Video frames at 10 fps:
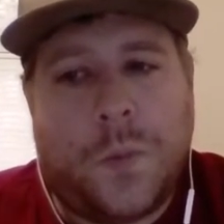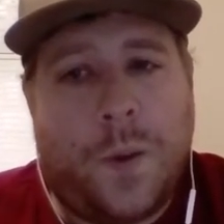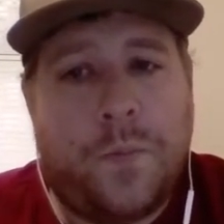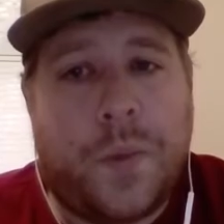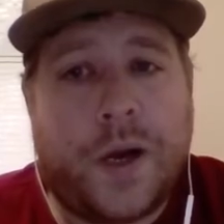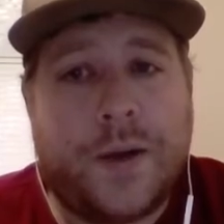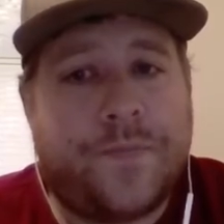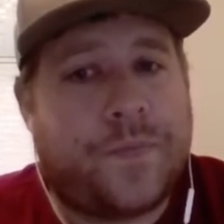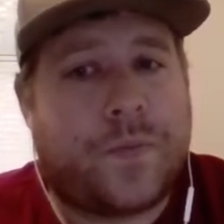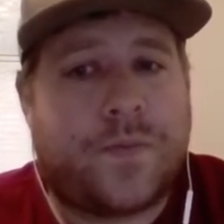But
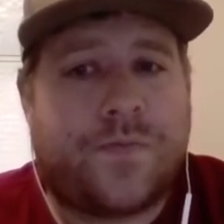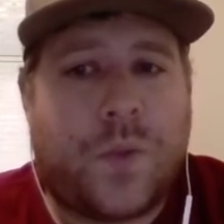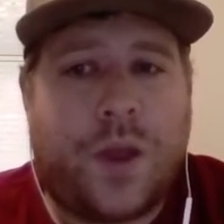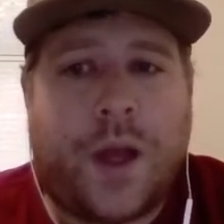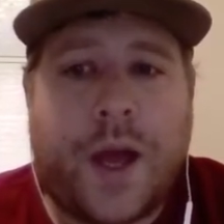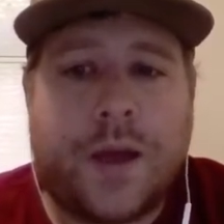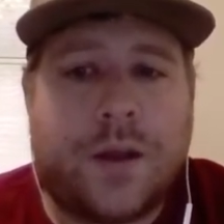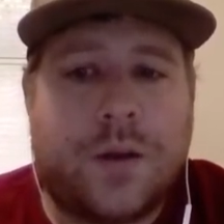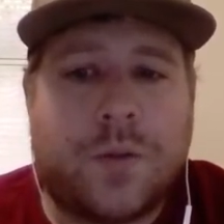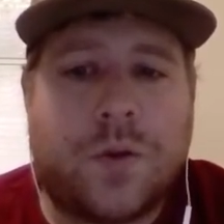I
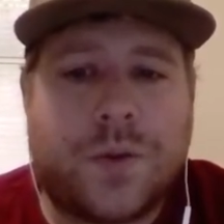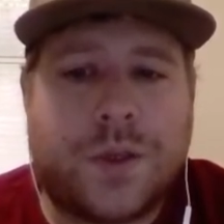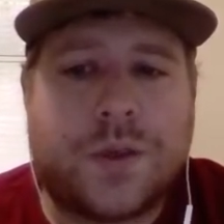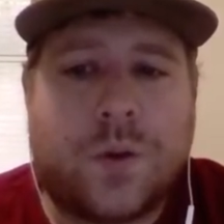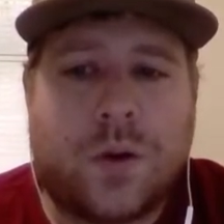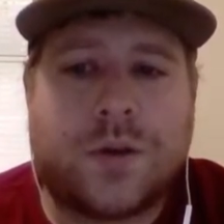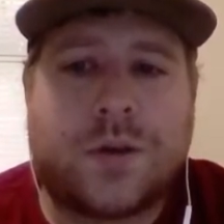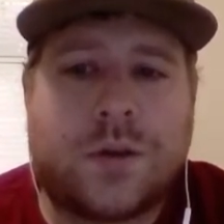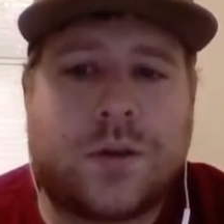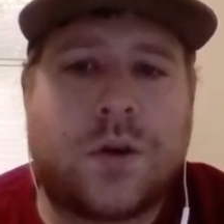ended up going with this
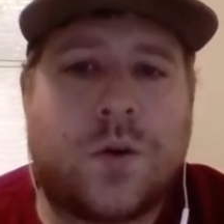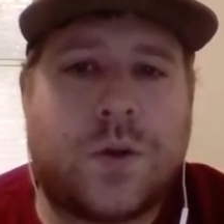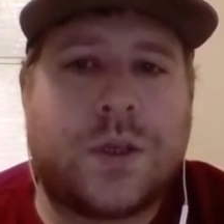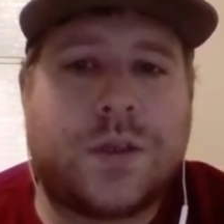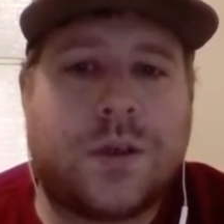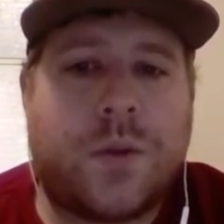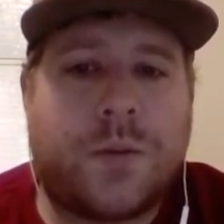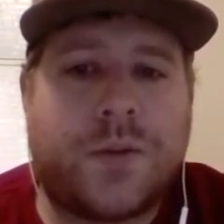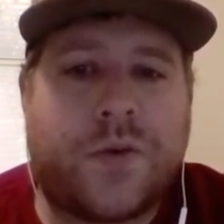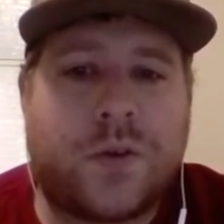horse. So this is the
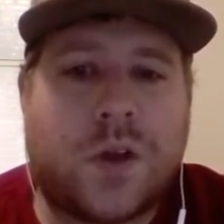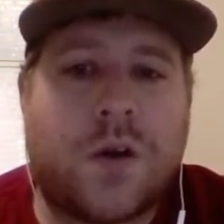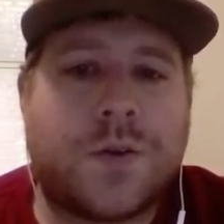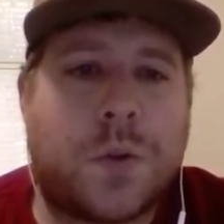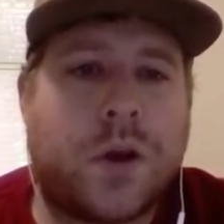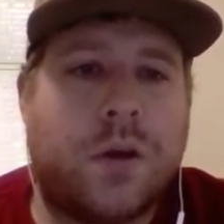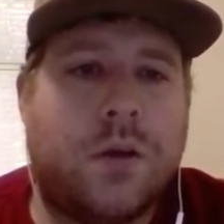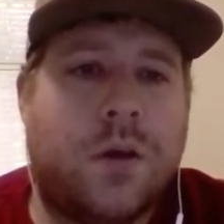mom's first offspring,